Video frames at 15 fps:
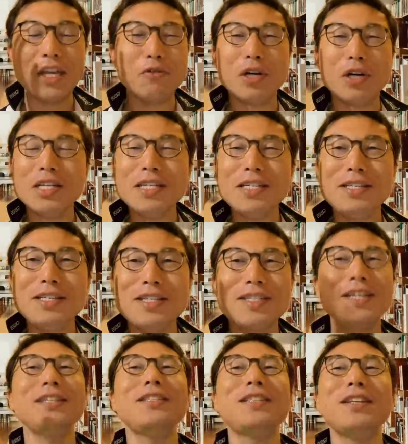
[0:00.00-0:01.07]
or
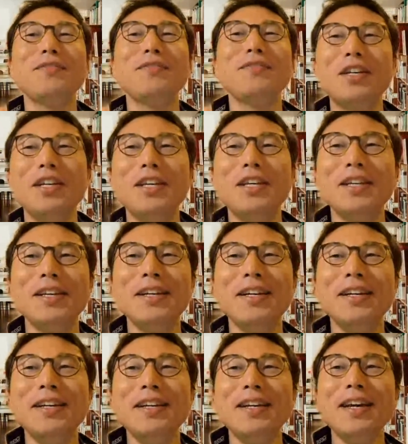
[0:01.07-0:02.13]
instinctively,
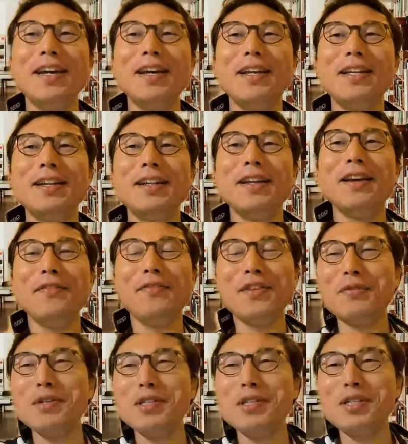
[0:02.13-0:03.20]
and if the
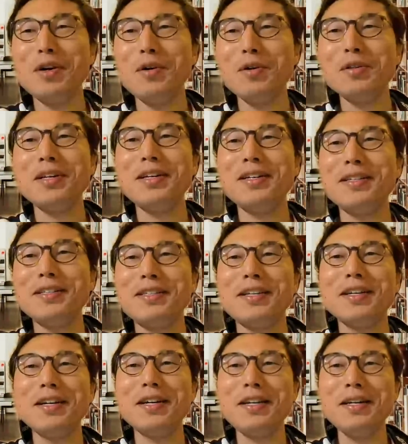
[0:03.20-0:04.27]
result is
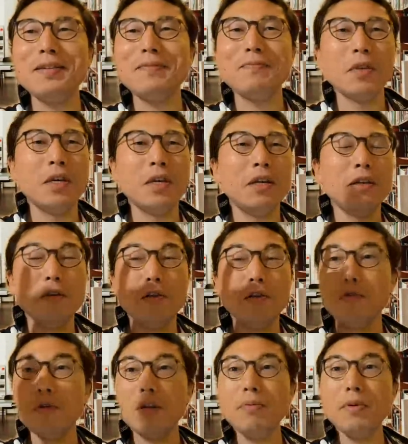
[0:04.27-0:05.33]
good,
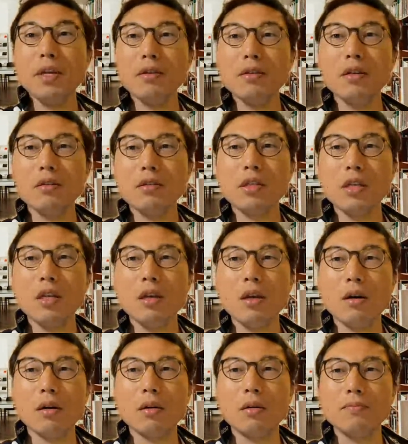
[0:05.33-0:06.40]
you're going to be a good
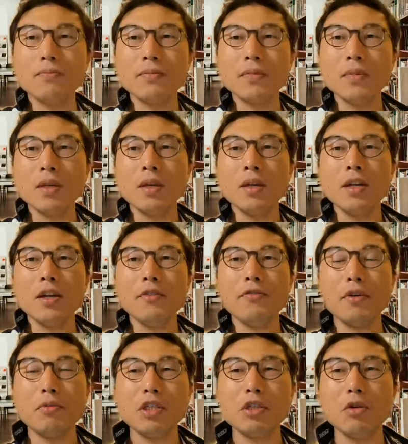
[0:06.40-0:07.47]
CEO. If the
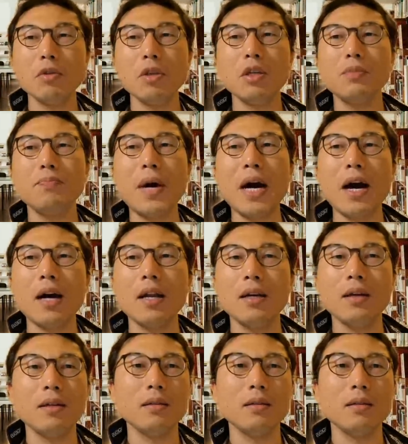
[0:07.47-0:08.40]
result is bad,